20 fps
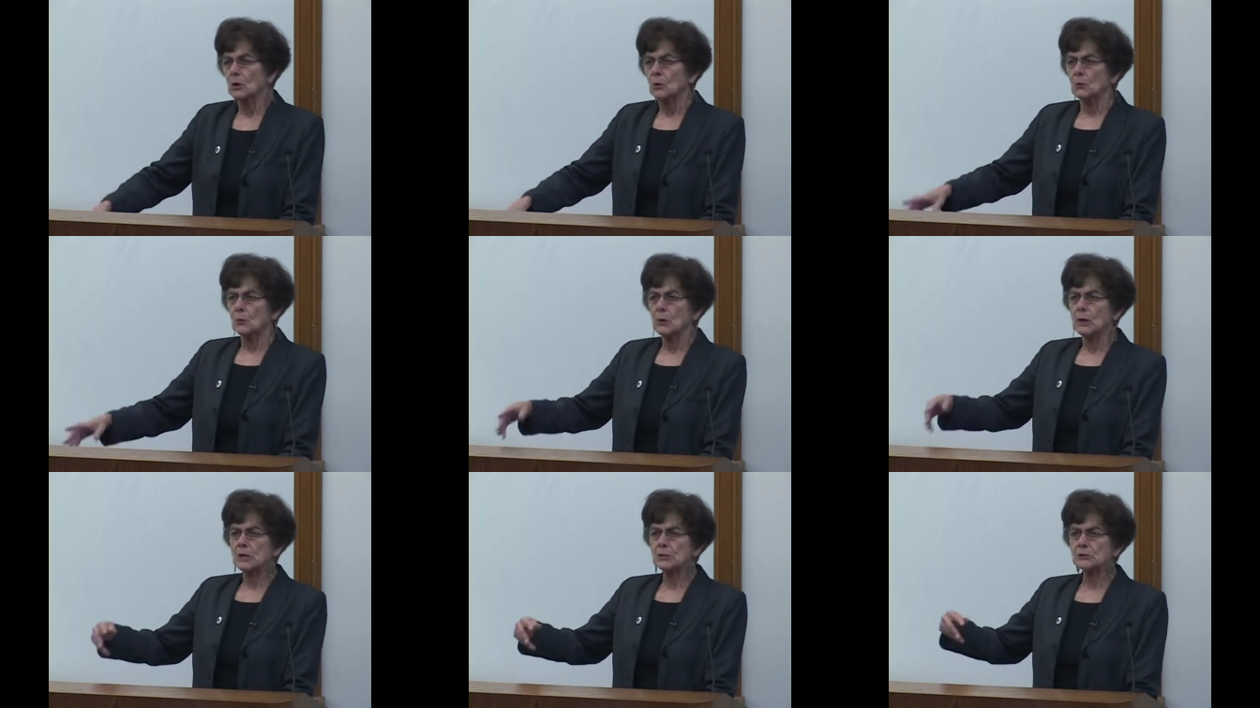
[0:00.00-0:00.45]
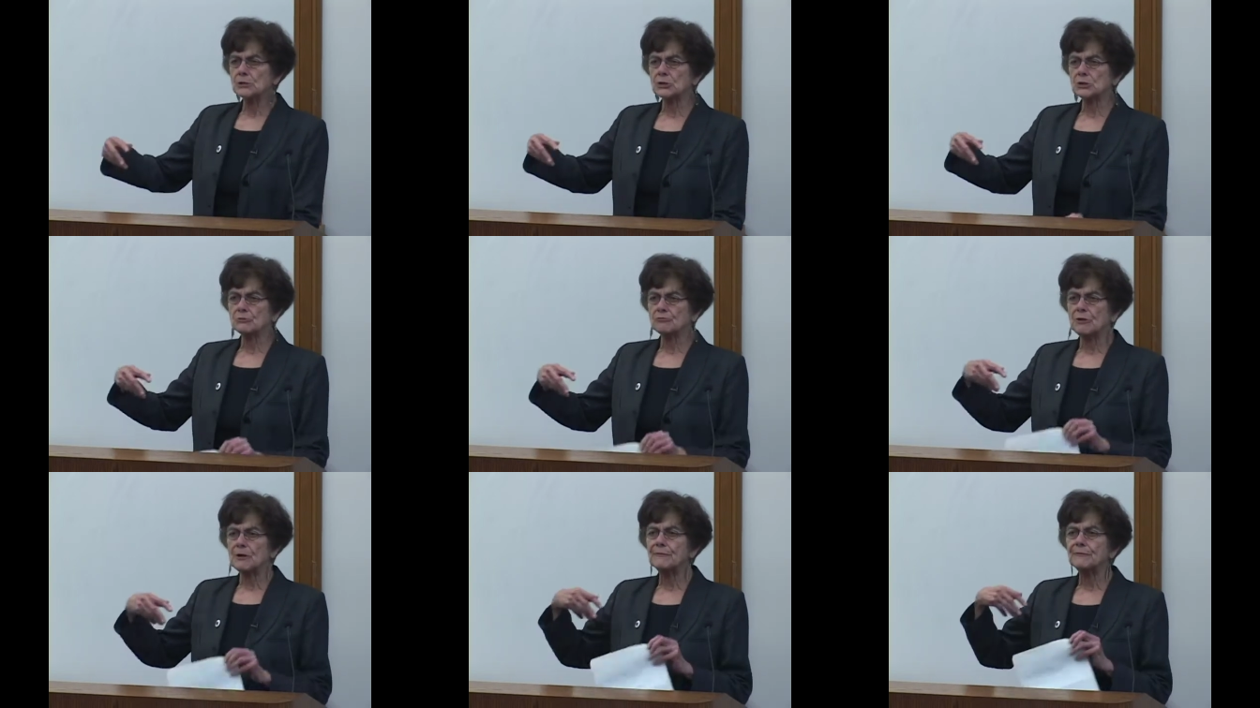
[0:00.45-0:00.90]
which
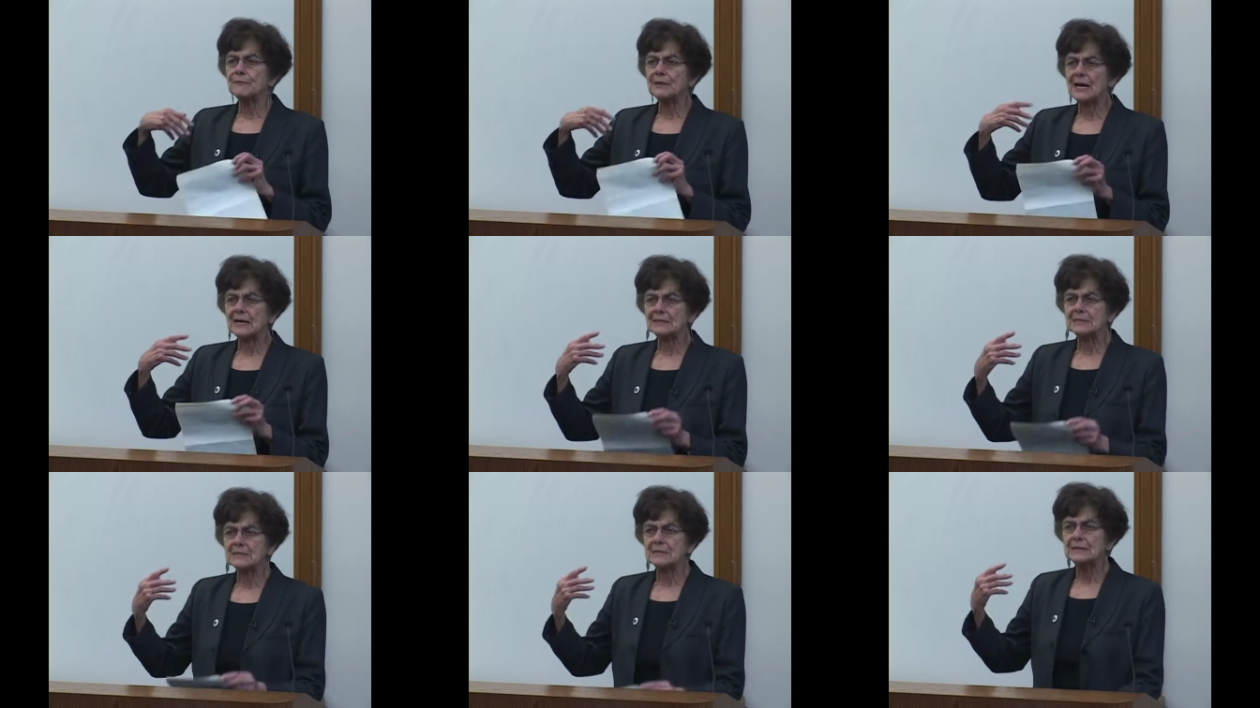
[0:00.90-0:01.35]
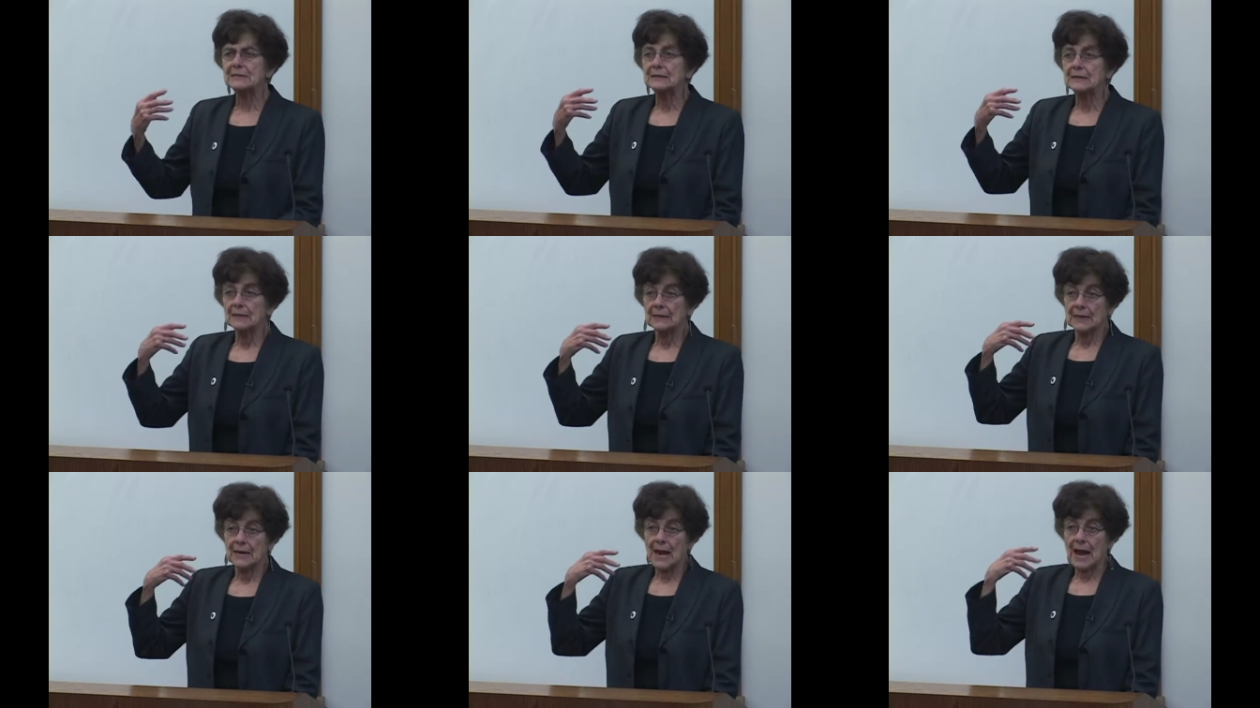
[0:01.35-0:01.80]
reflected
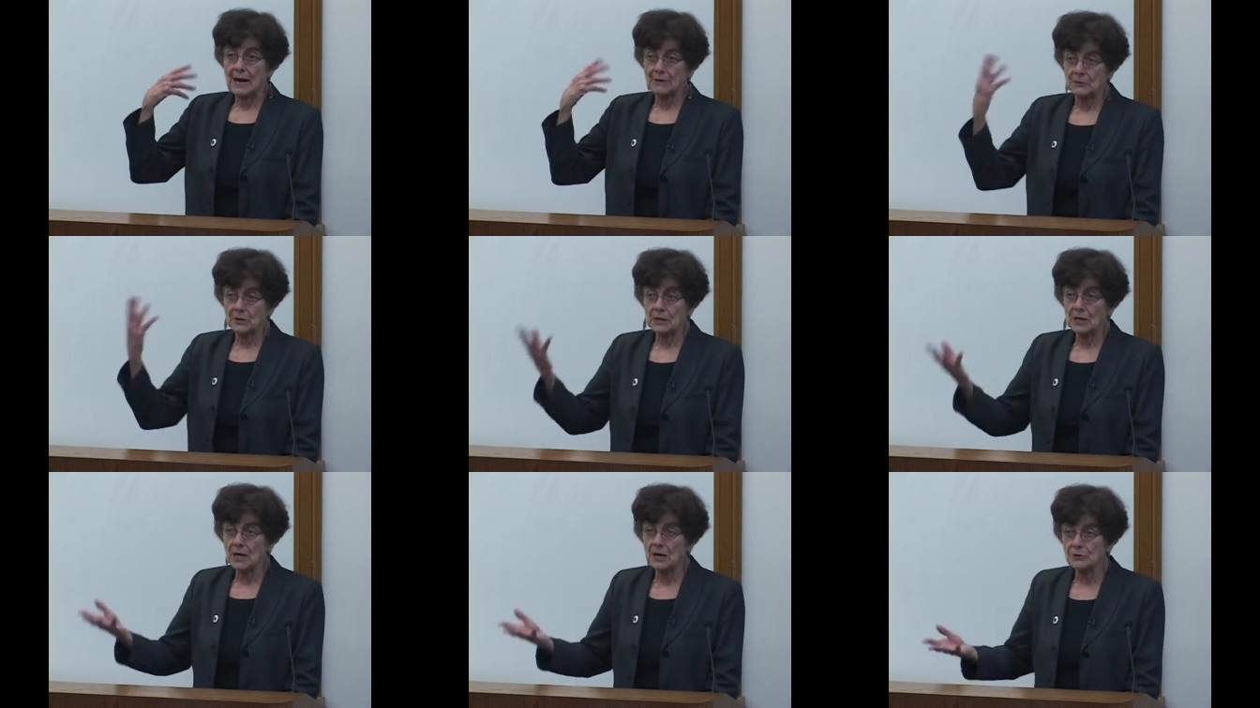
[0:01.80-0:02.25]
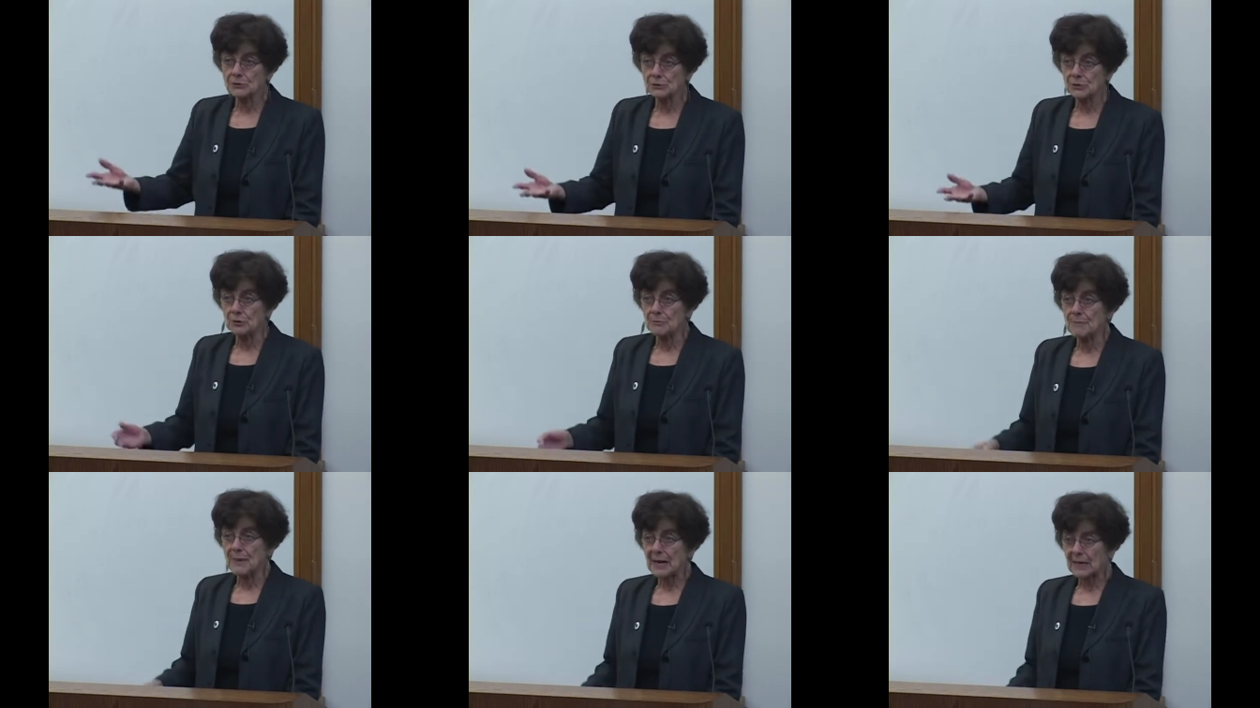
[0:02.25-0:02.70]

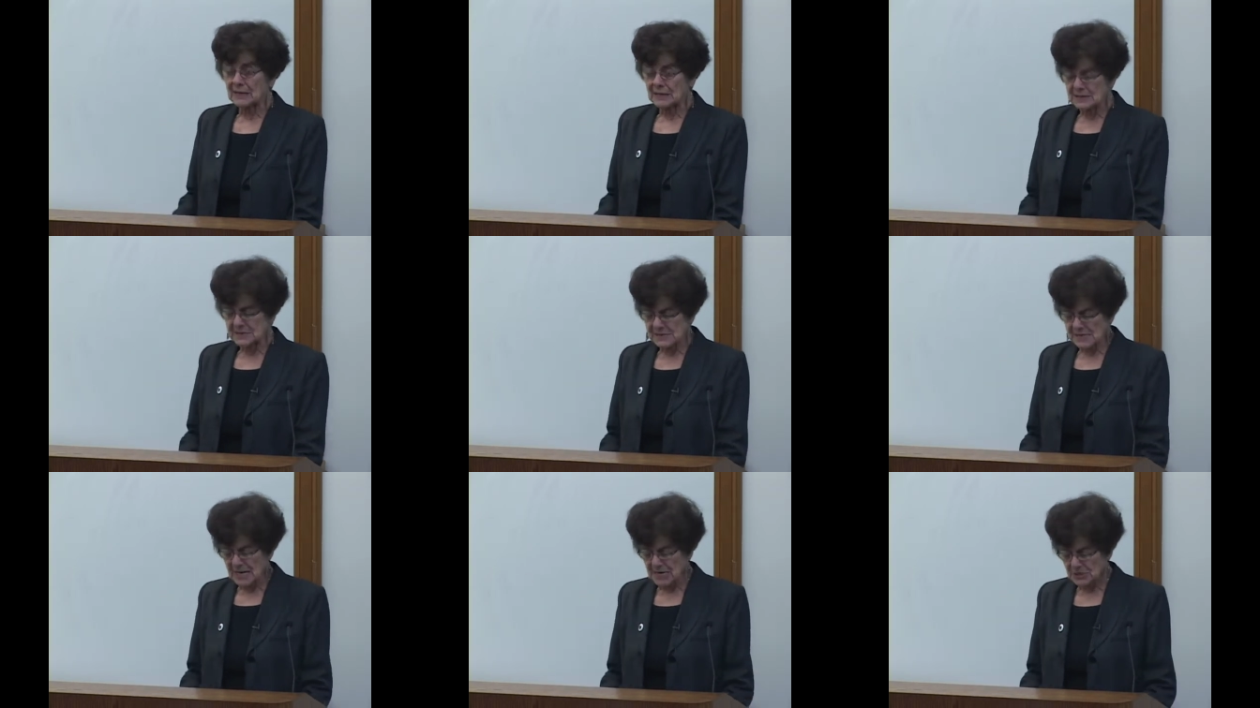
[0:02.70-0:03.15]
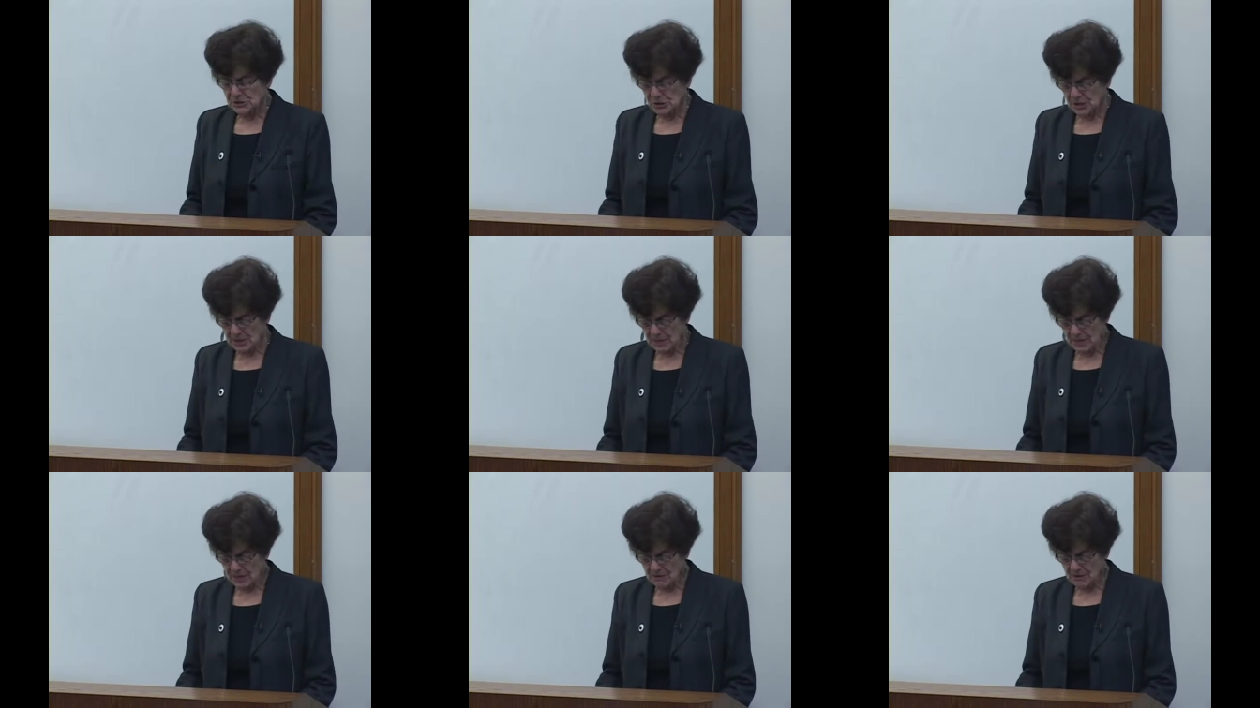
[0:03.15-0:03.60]
agricultural
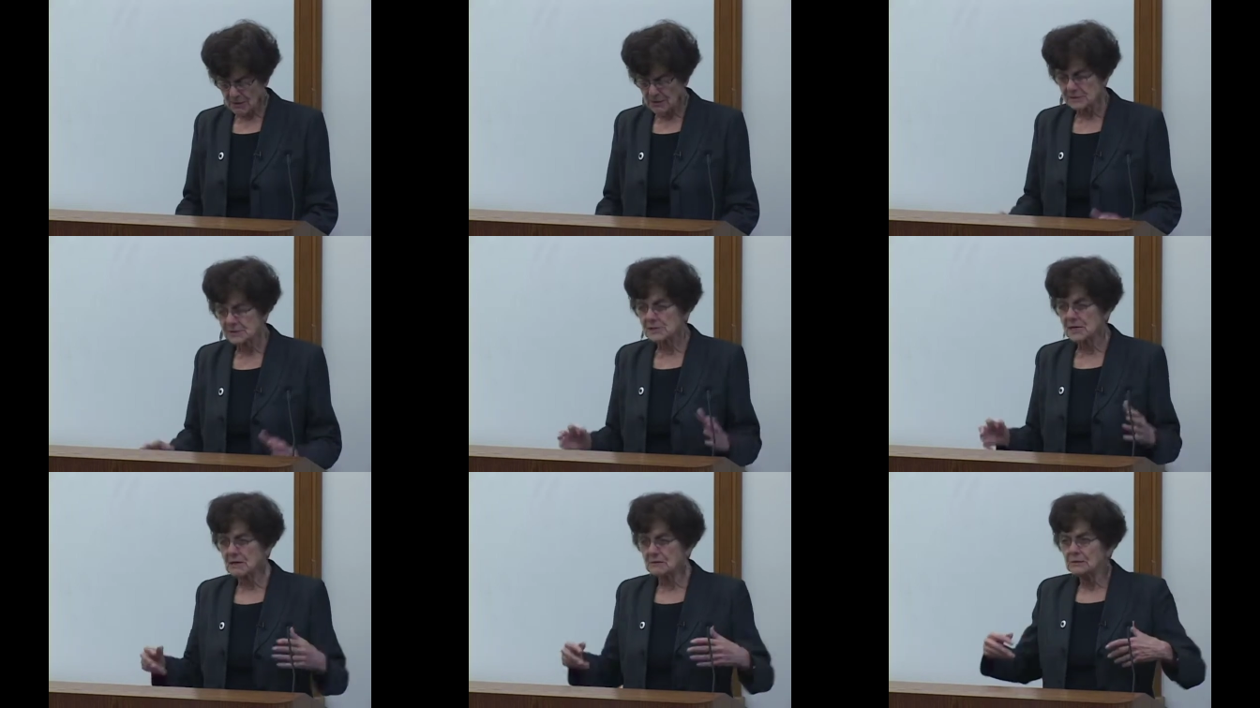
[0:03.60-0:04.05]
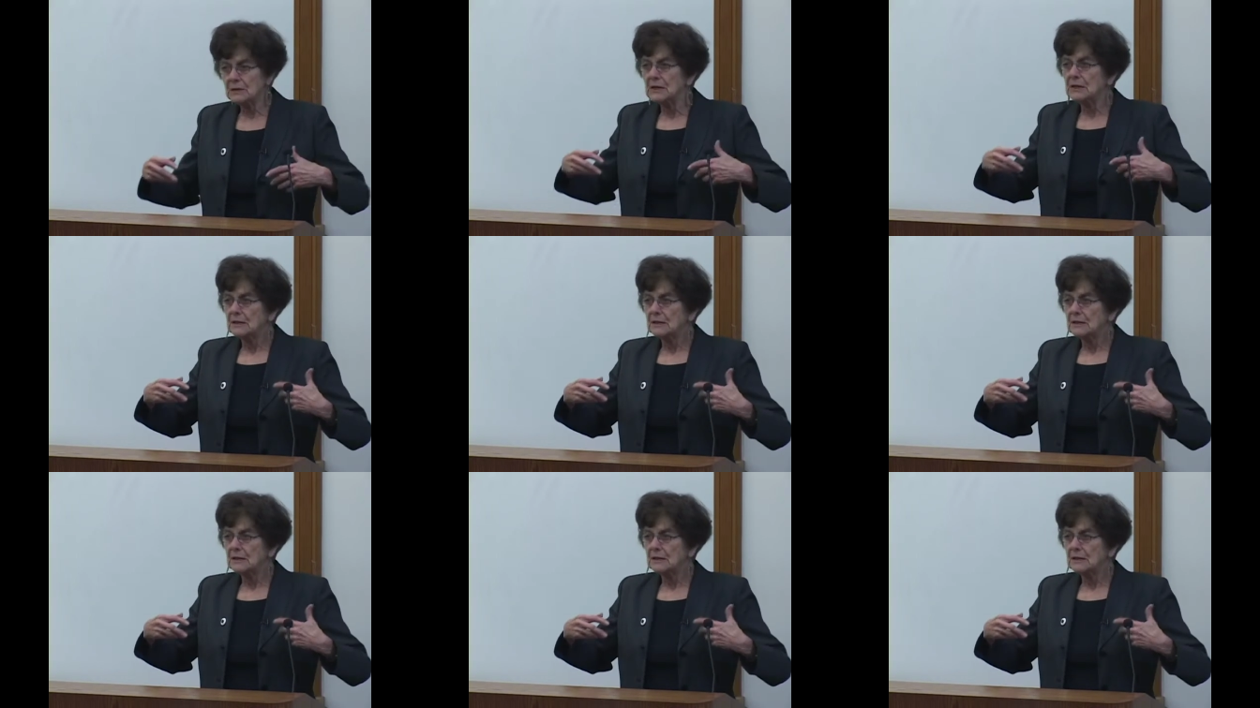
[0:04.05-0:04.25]
mechanization and also